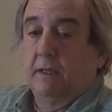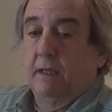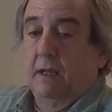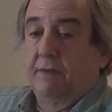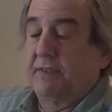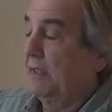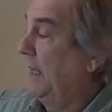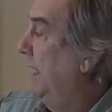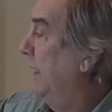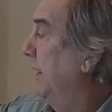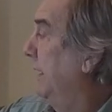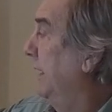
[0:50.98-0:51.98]
of
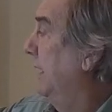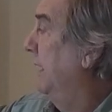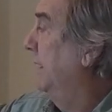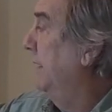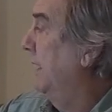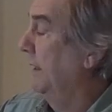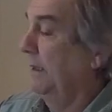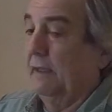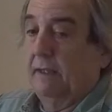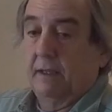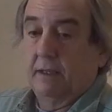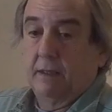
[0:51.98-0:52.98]
scaling, and
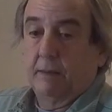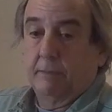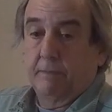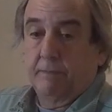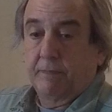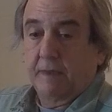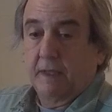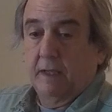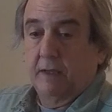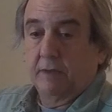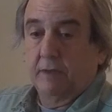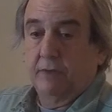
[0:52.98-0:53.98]
then
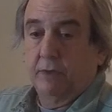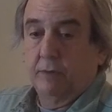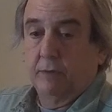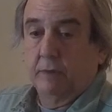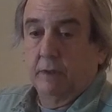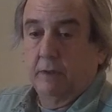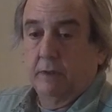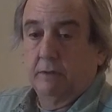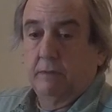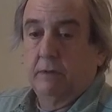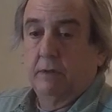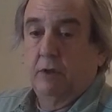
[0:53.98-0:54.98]
I'll give you a
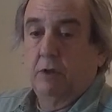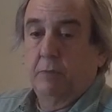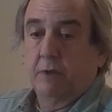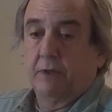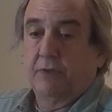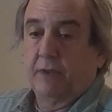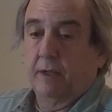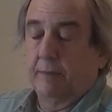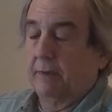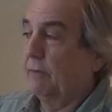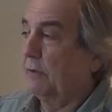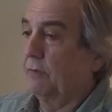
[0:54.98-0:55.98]
homework
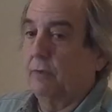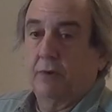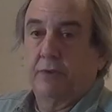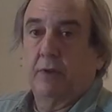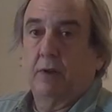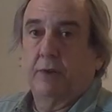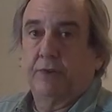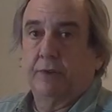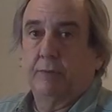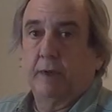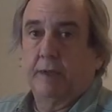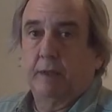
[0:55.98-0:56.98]
assignment, which of course I'll also
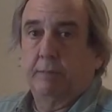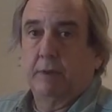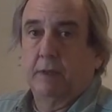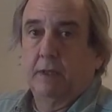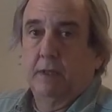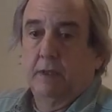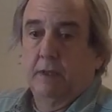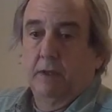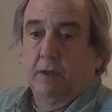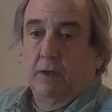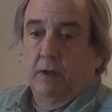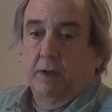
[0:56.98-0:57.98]
write up
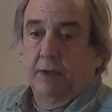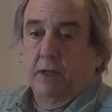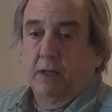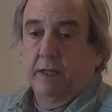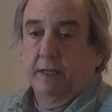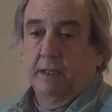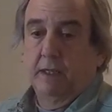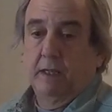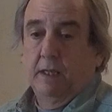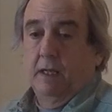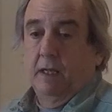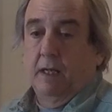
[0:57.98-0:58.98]
online.
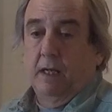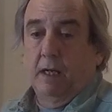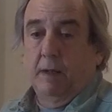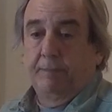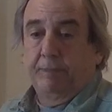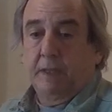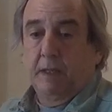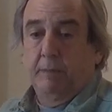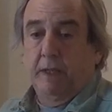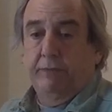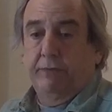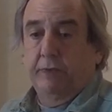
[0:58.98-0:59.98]

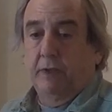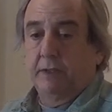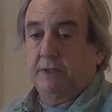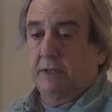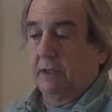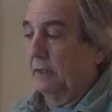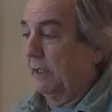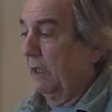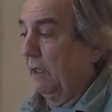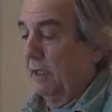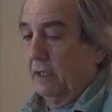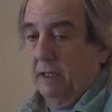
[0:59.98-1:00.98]
But first, a
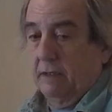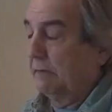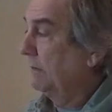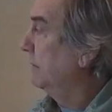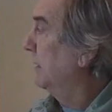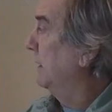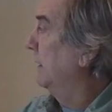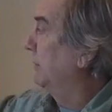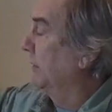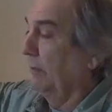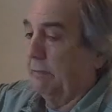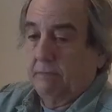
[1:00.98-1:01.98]
little, I'm
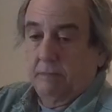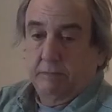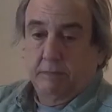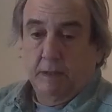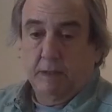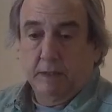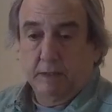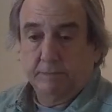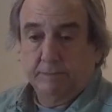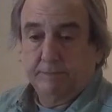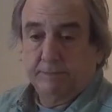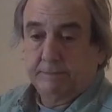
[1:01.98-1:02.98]
going to
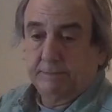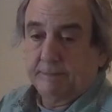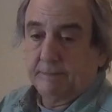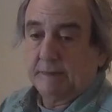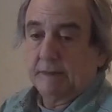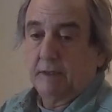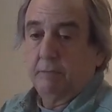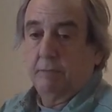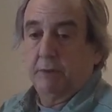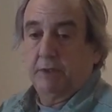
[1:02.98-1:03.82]
put